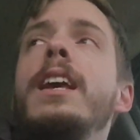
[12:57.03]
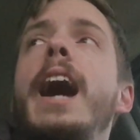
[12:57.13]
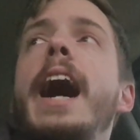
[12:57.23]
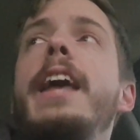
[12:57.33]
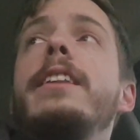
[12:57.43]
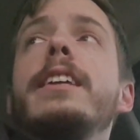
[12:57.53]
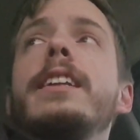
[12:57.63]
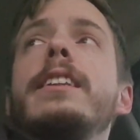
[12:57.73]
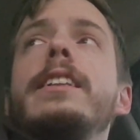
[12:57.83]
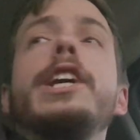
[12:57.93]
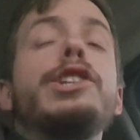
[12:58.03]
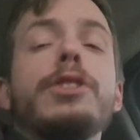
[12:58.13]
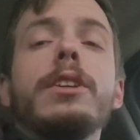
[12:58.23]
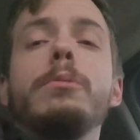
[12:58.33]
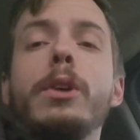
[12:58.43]
I think that they
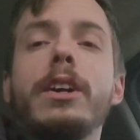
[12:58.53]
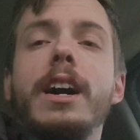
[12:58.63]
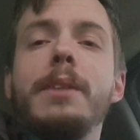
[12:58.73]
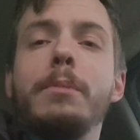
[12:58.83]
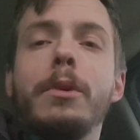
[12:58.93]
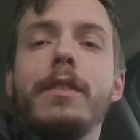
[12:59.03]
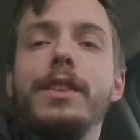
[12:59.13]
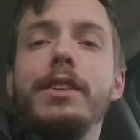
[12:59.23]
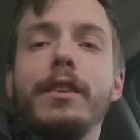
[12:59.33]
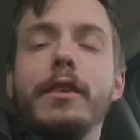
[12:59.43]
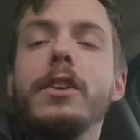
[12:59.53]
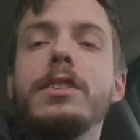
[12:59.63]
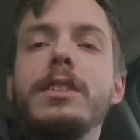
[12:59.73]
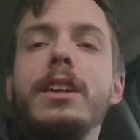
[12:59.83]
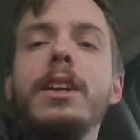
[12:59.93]
should work on more of the
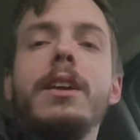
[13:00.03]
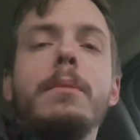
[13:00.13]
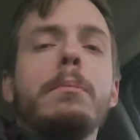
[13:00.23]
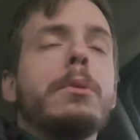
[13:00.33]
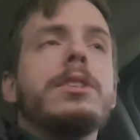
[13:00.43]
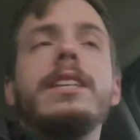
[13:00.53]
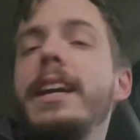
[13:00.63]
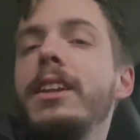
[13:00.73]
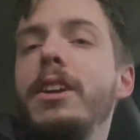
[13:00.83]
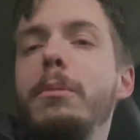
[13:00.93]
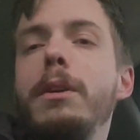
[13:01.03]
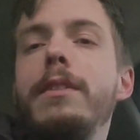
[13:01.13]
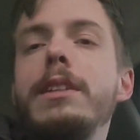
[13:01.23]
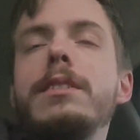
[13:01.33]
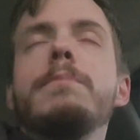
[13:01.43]
universe. More standalone
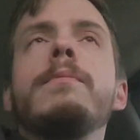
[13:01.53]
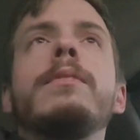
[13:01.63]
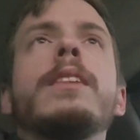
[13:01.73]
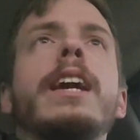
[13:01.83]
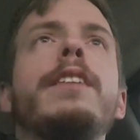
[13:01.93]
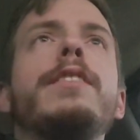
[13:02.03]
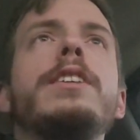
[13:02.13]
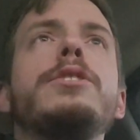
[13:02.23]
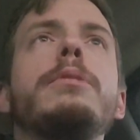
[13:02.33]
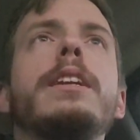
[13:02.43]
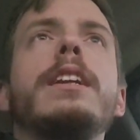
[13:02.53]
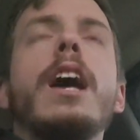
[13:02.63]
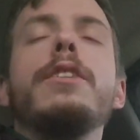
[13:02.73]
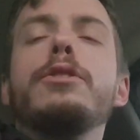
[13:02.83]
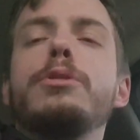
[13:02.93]
movies. And if they do
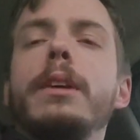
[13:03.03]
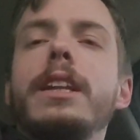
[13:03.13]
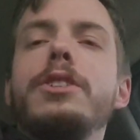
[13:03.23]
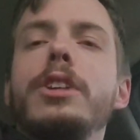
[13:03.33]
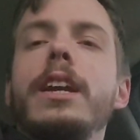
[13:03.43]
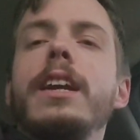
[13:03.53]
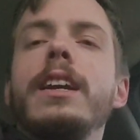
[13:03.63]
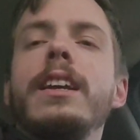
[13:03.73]
another trilogy,